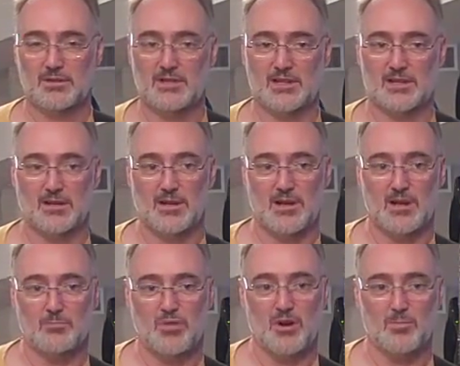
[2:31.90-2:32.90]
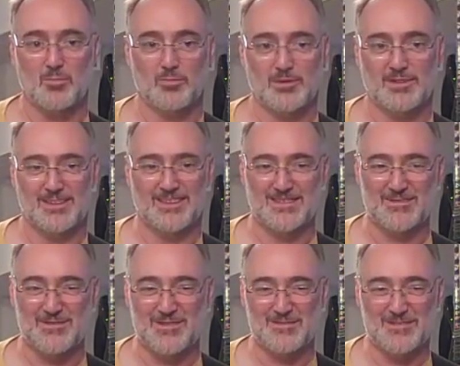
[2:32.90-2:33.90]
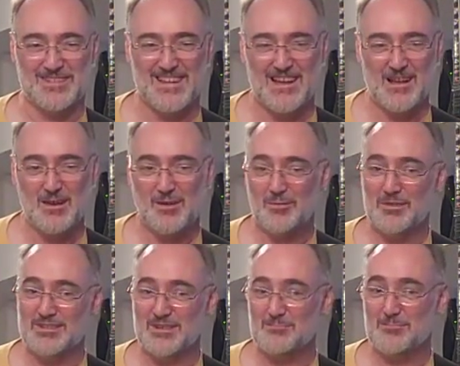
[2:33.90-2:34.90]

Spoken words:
That little high parp that you heard was a